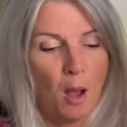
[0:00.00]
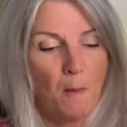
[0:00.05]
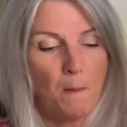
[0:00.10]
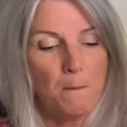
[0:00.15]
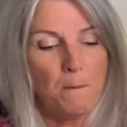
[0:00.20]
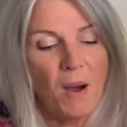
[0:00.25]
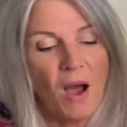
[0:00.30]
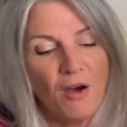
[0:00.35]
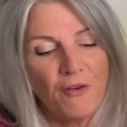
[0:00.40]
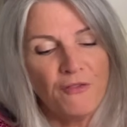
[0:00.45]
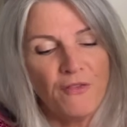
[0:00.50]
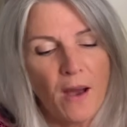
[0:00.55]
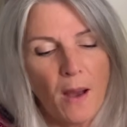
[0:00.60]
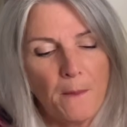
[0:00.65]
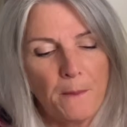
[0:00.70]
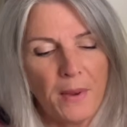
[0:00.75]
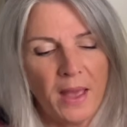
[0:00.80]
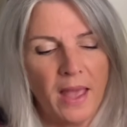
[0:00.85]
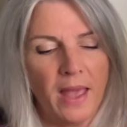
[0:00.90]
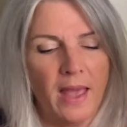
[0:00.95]
puff
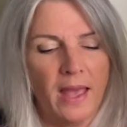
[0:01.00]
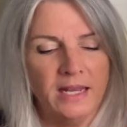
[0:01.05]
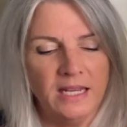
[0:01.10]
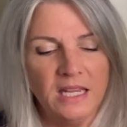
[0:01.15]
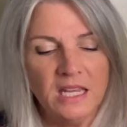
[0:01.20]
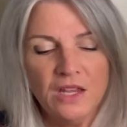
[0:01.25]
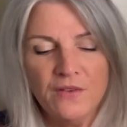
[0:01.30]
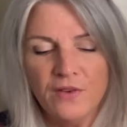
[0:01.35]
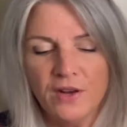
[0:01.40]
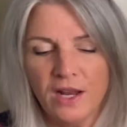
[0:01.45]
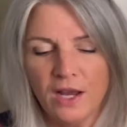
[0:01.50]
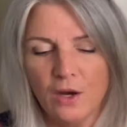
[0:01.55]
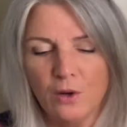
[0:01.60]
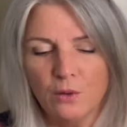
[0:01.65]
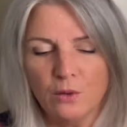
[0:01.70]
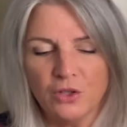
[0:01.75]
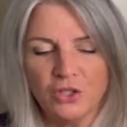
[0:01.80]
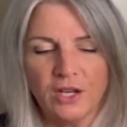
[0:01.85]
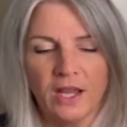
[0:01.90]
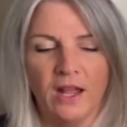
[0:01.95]
up and even
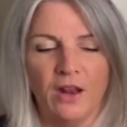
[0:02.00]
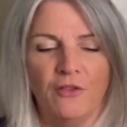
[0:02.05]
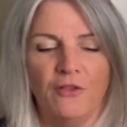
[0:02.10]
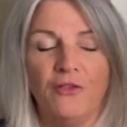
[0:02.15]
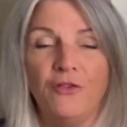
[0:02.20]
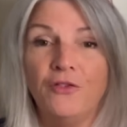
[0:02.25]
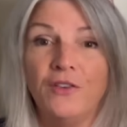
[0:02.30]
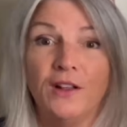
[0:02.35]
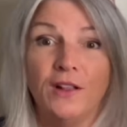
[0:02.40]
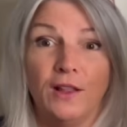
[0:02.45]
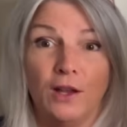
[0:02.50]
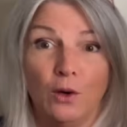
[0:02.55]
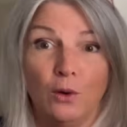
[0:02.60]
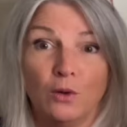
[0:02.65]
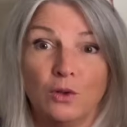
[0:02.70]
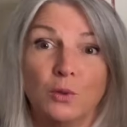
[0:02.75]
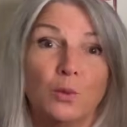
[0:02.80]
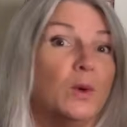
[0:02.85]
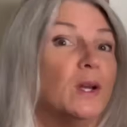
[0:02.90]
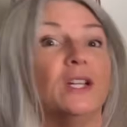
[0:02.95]
out and fill
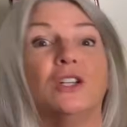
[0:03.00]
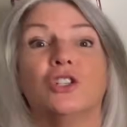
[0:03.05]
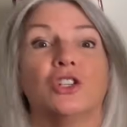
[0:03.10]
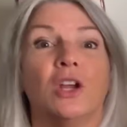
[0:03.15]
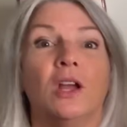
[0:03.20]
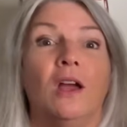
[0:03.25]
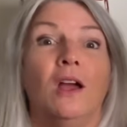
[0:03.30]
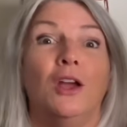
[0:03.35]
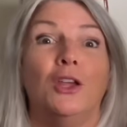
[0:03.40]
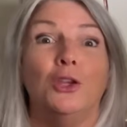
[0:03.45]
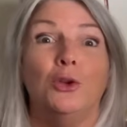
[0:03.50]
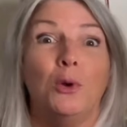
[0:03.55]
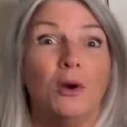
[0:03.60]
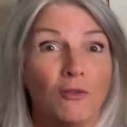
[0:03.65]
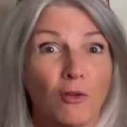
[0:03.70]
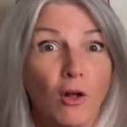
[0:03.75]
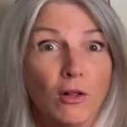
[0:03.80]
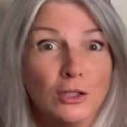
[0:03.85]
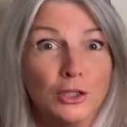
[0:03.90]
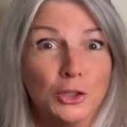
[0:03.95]
out, which you have
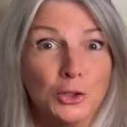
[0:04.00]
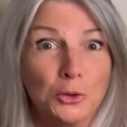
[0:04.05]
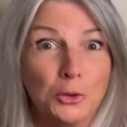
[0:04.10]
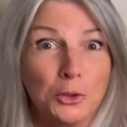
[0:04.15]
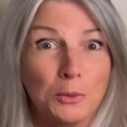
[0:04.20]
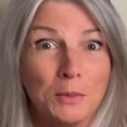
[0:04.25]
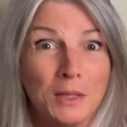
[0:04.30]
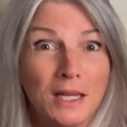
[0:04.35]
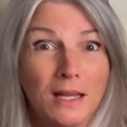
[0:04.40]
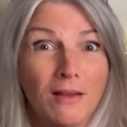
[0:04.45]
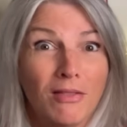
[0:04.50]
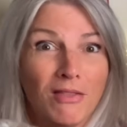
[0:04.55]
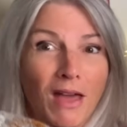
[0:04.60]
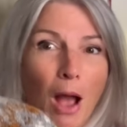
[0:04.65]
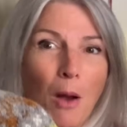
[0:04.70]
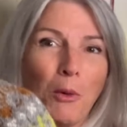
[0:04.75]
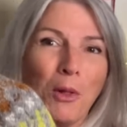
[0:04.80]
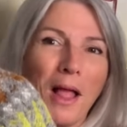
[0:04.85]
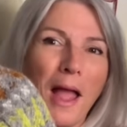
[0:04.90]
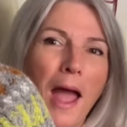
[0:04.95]
all assured me
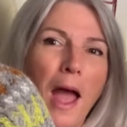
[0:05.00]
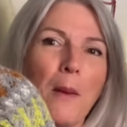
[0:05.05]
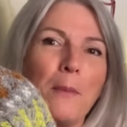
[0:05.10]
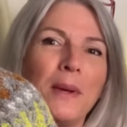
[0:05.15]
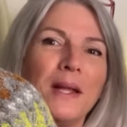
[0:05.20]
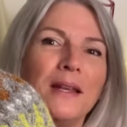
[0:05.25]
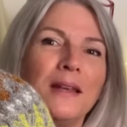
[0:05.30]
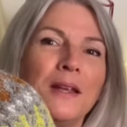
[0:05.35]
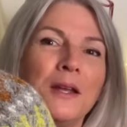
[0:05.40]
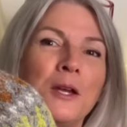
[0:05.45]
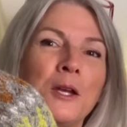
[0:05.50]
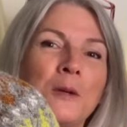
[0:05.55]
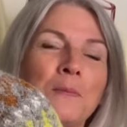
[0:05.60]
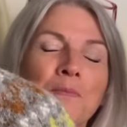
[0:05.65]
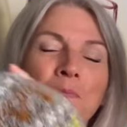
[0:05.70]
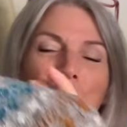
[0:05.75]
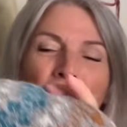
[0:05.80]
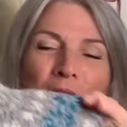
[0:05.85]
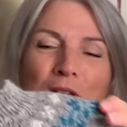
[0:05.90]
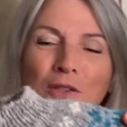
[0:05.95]
that will happen.
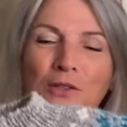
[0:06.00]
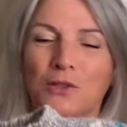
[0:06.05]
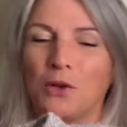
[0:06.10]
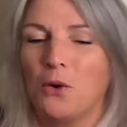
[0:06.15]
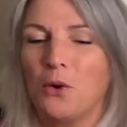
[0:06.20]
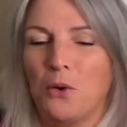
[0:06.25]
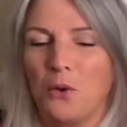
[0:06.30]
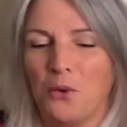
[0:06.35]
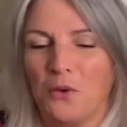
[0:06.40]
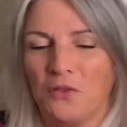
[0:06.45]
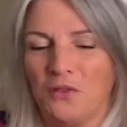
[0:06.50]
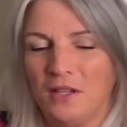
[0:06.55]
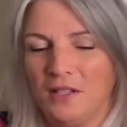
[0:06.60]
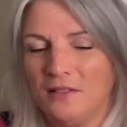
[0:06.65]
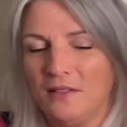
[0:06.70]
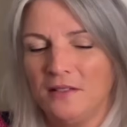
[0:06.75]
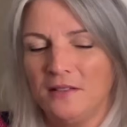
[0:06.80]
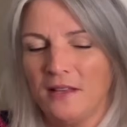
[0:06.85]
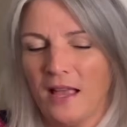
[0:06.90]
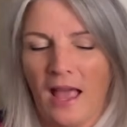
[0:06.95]
So this
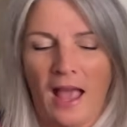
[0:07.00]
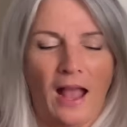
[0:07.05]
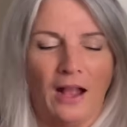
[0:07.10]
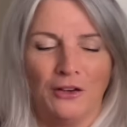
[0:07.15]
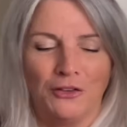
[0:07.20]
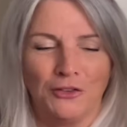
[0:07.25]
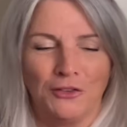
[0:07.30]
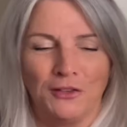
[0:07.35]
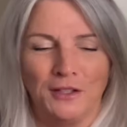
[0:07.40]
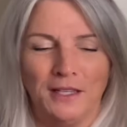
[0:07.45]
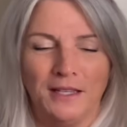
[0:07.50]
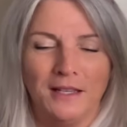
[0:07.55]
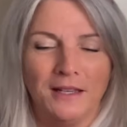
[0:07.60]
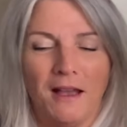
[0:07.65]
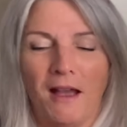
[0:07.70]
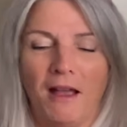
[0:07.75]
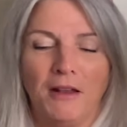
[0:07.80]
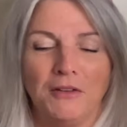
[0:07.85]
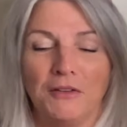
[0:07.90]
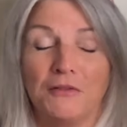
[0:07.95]
is actually
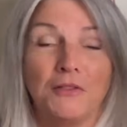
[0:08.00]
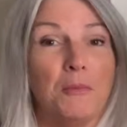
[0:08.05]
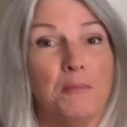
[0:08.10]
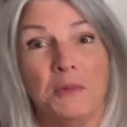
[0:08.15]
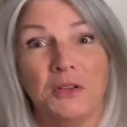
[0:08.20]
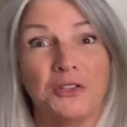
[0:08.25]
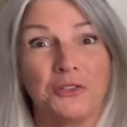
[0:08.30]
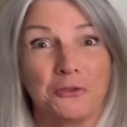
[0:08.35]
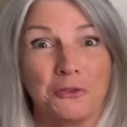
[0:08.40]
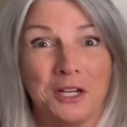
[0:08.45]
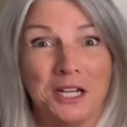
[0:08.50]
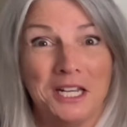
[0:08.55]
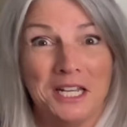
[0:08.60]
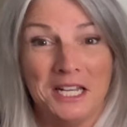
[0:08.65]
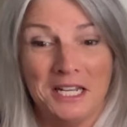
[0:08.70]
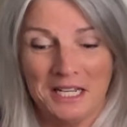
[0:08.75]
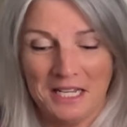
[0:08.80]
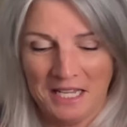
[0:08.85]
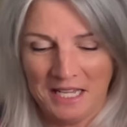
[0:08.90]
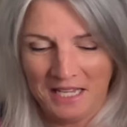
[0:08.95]
kind of a mystery
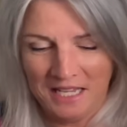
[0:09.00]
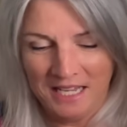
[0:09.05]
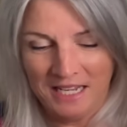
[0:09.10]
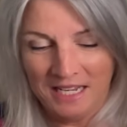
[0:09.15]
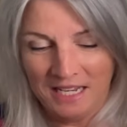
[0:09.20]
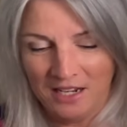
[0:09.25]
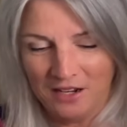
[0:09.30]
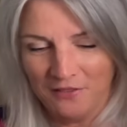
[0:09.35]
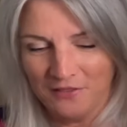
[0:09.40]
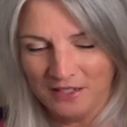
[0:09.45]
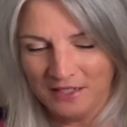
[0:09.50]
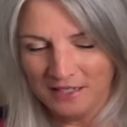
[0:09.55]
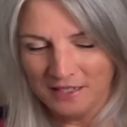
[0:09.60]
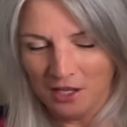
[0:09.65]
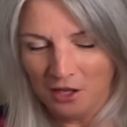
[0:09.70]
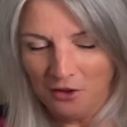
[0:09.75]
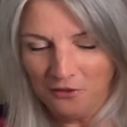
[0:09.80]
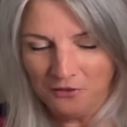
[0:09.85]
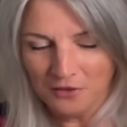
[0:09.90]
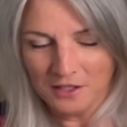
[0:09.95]
knit in and of
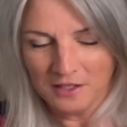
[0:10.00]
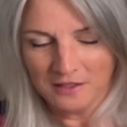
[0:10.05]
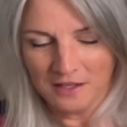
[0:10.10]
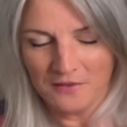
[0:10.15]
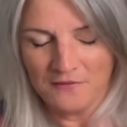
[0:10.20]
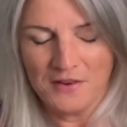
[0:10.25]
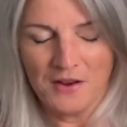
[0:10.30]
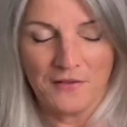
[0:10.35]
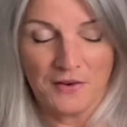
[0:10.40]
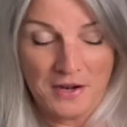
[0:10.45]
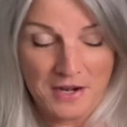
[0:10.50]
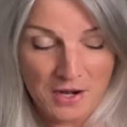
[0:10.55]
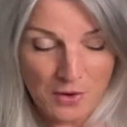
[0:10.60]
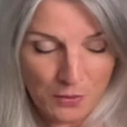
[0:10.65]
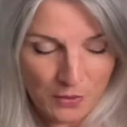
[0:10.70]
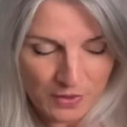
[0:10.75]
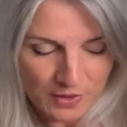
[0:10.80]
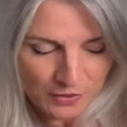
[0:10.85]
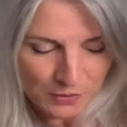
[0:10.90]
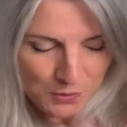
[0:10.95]
itself, because I've never knit
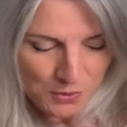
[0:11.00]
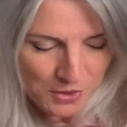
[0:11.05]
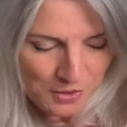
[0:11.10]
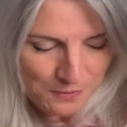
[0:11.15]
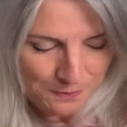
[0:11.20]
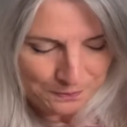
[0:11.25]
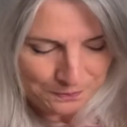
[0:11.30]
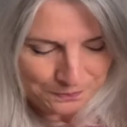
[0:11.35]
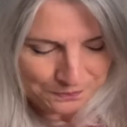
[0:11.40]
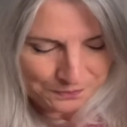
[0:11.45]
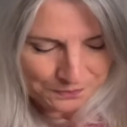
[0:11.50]
with this wool,